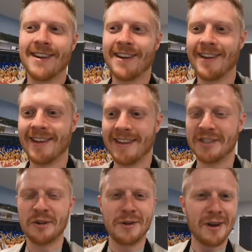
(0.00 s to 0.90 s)
uh,
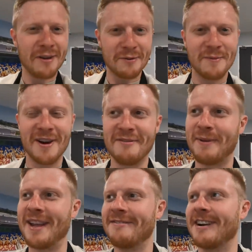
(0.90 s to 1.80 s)
Joe Cardle might have
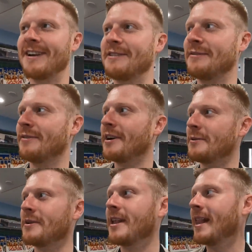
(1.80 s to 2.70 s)
played for A F C
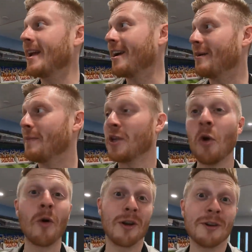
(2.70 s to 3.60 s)
Fylde, um, but
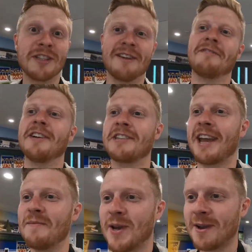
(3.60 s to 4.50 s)
York lost their first
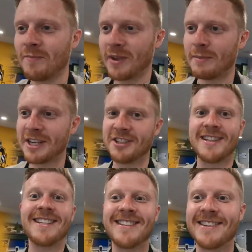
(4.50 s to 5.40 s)
game here. I mentioned
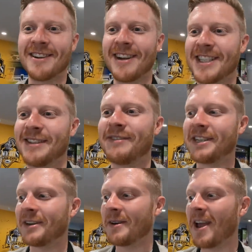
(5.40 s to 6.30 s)
this in the Darlington
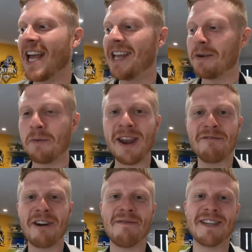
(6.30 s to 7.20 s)
video, that
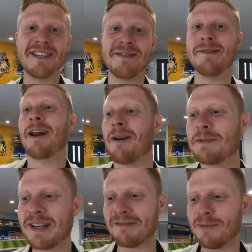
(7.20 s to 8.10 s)
whenever I visit new
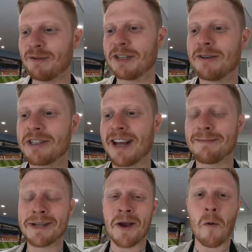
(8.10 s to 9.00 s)
clubs and they've moved to new
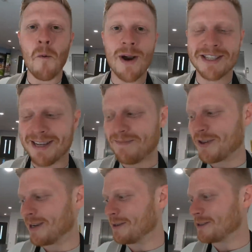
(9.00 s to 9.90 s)
stadiums, they always seem
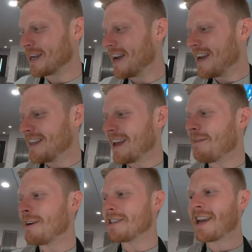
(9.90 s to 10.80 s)
to lose their
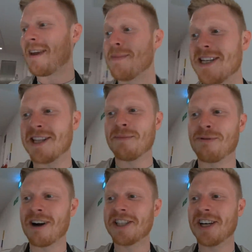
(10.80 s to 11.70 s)
first game. Is it the
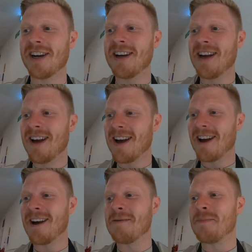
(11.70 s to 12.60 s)
pressure?
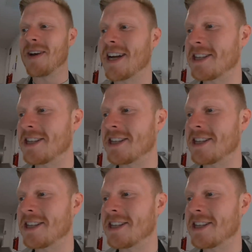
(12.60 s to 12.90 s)
Um, I